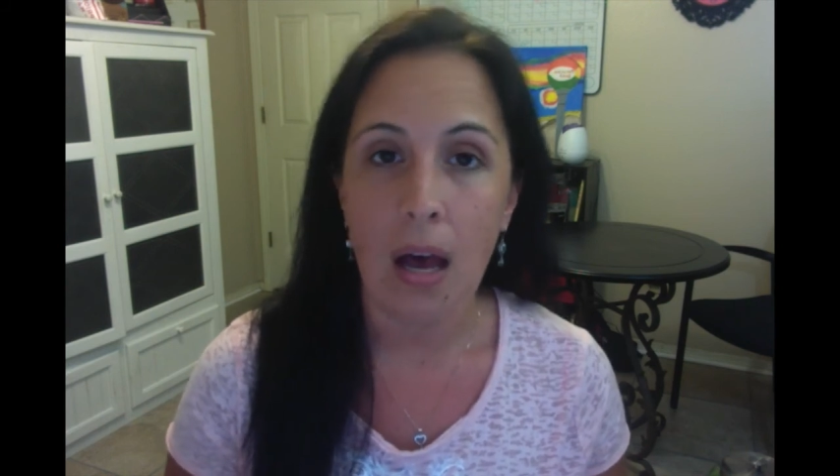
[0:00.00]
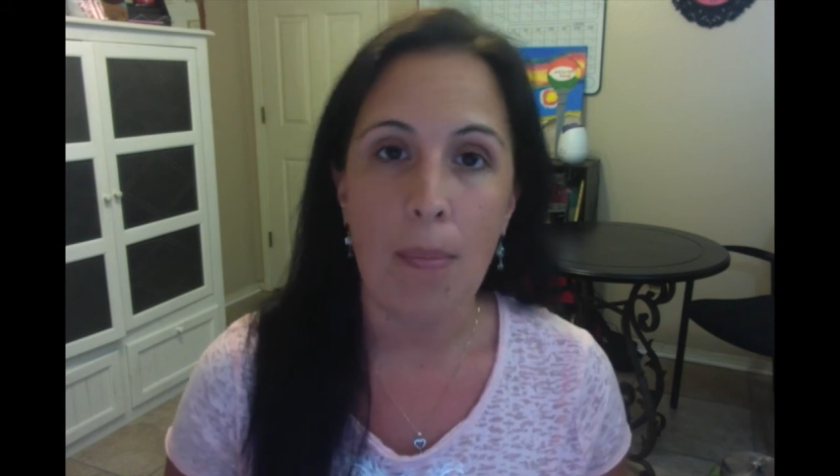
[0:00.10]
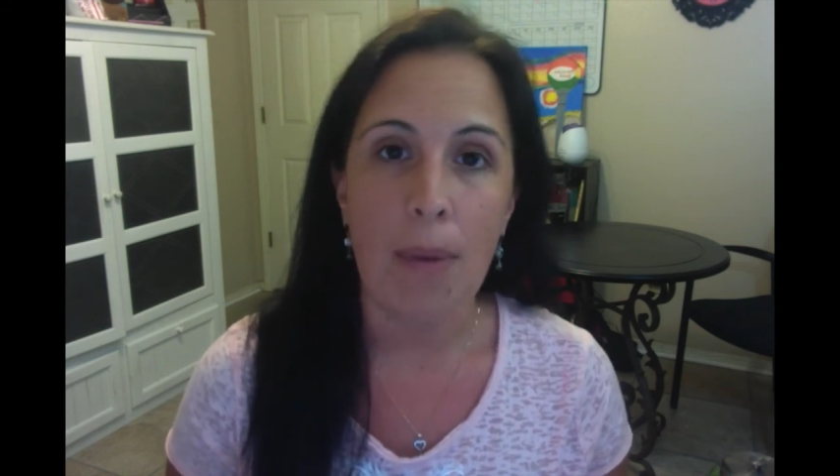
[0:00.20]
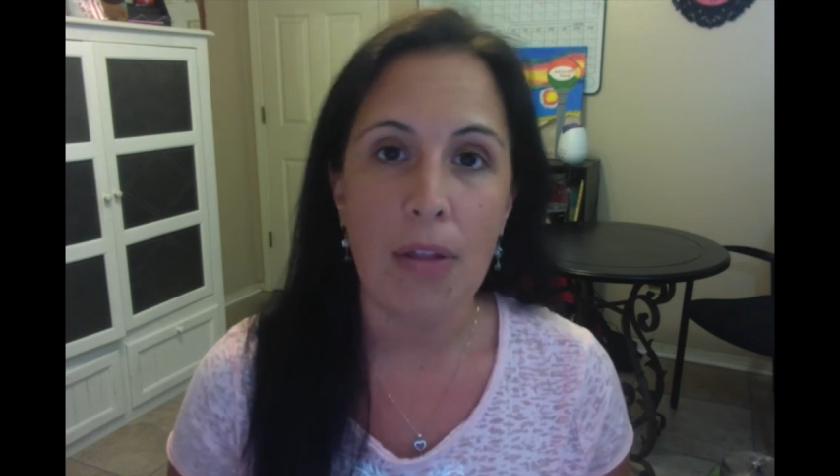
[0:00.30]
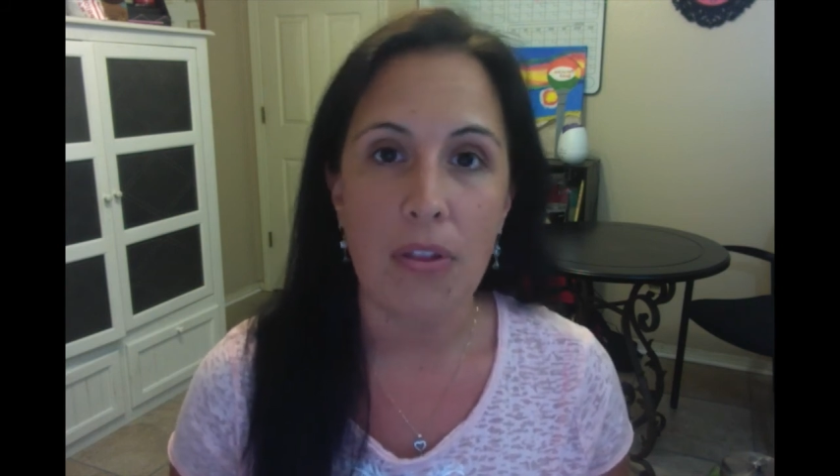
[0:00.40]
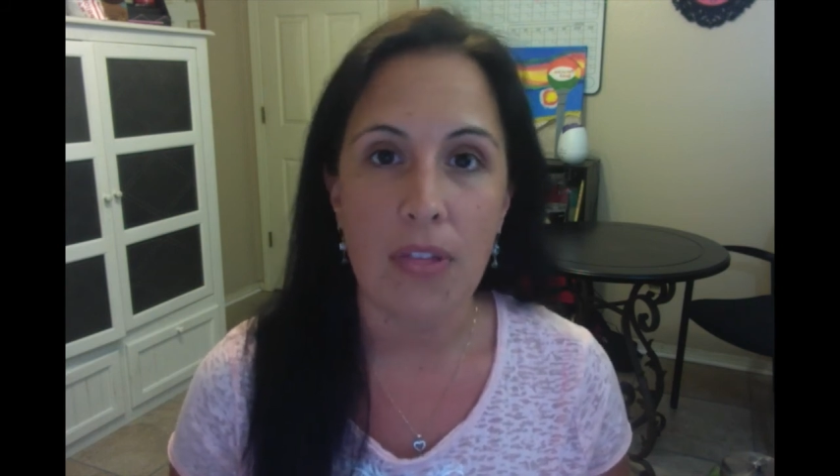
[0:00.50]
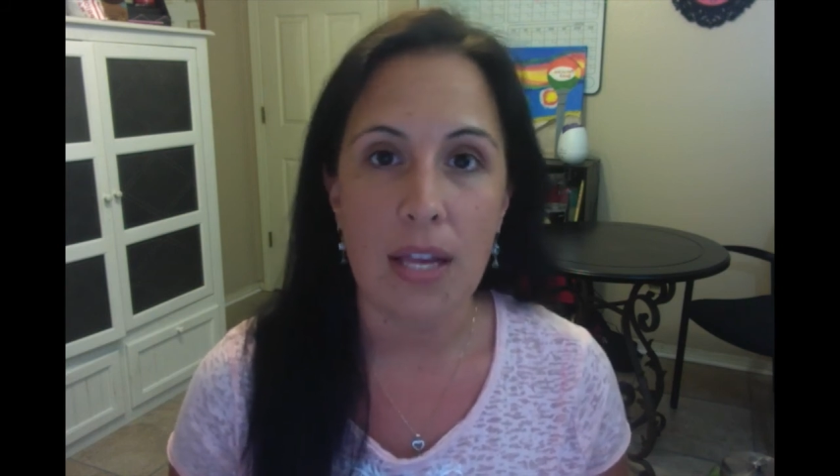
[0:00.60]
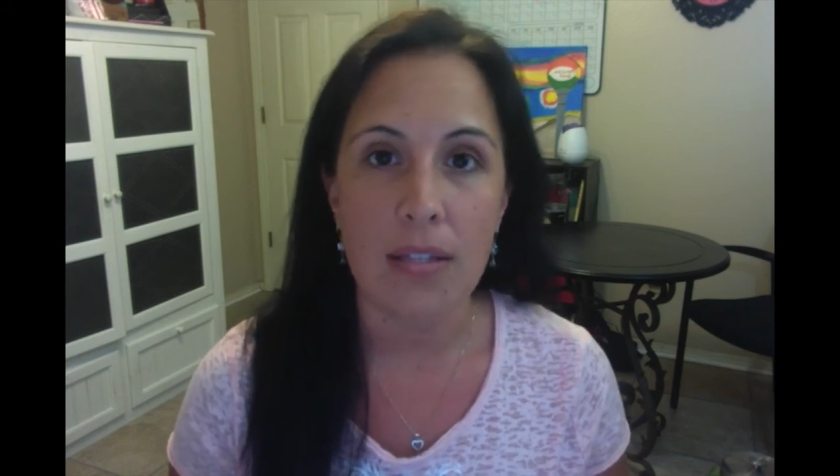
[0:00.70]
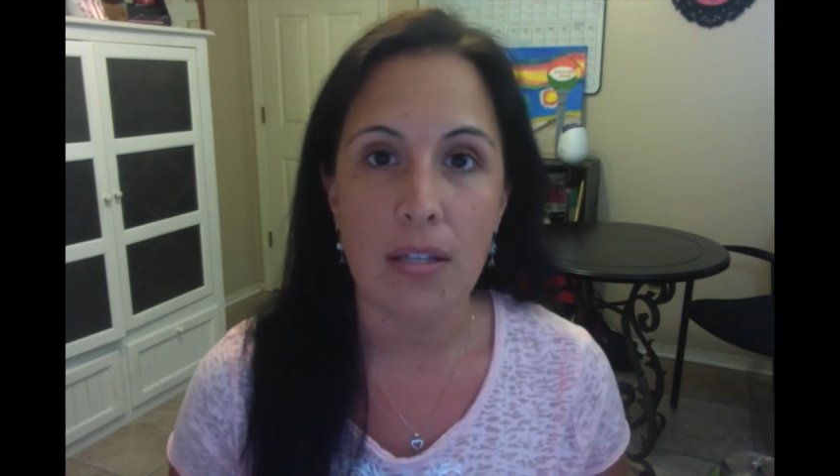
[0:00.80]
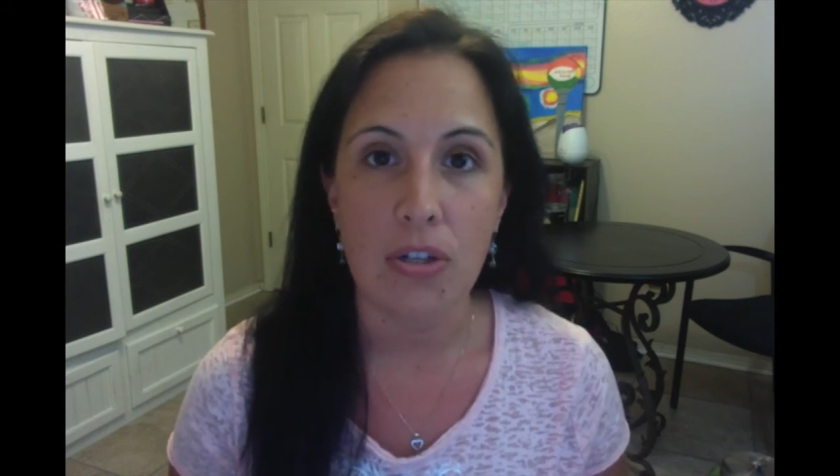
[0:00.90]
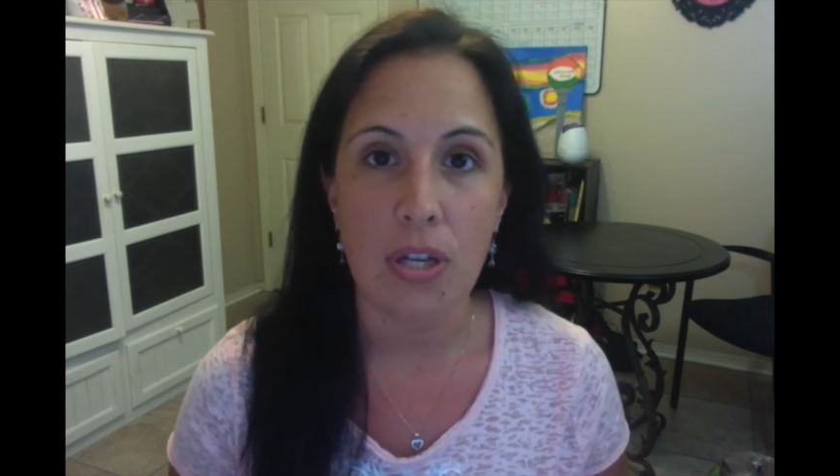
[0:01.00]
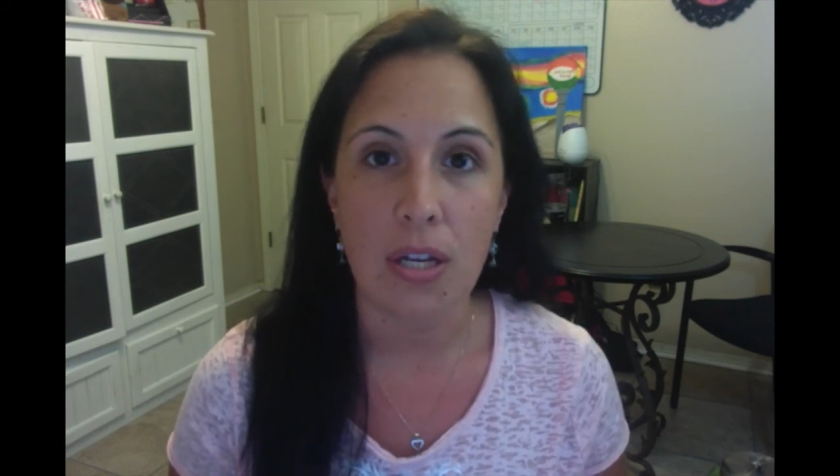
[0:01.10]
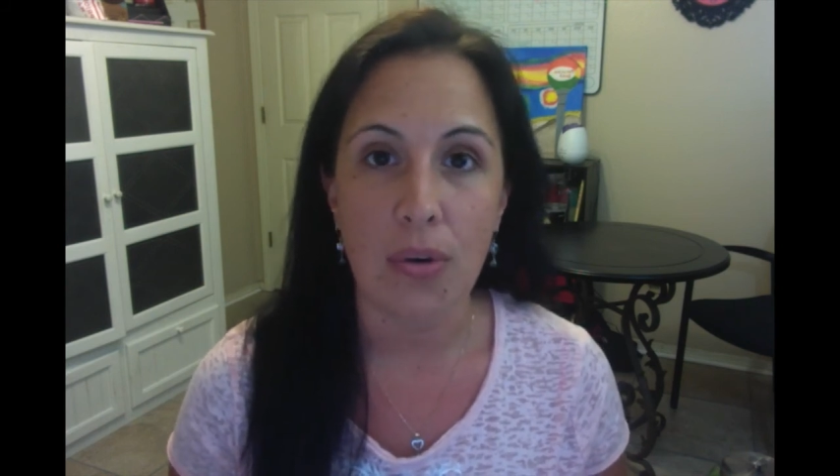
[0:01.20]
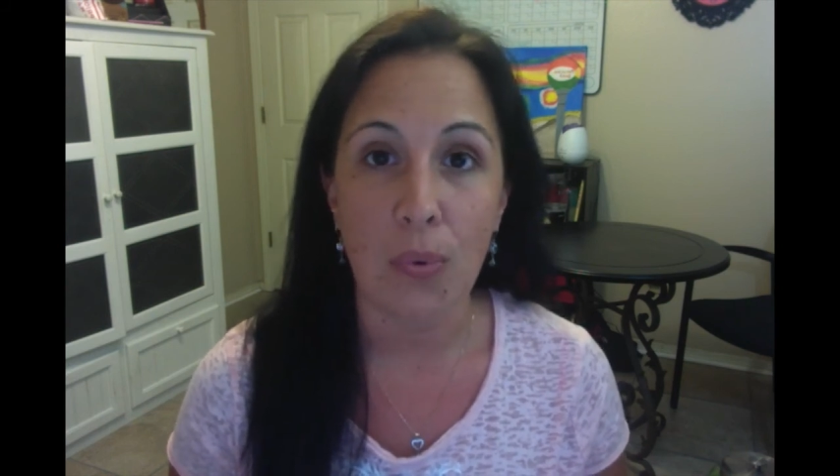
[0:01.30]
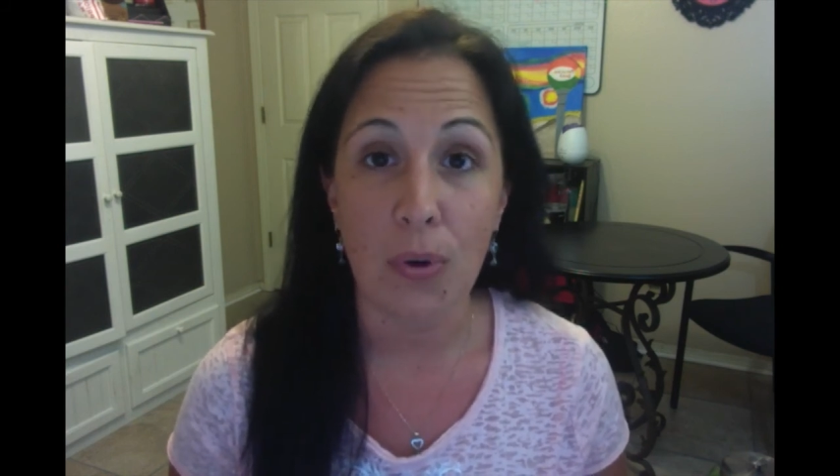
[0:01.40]
about the things that she
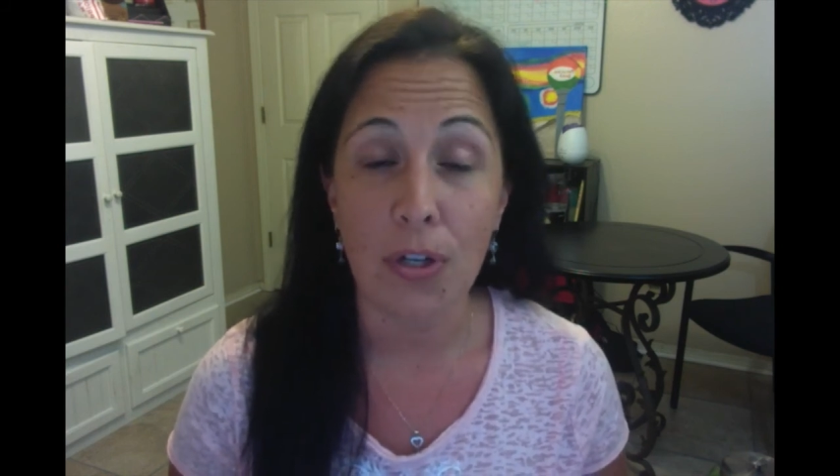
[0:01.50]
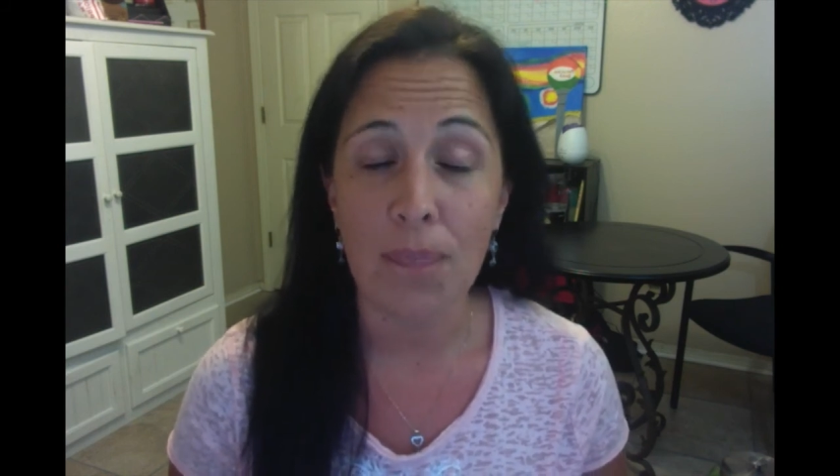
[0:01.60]
can order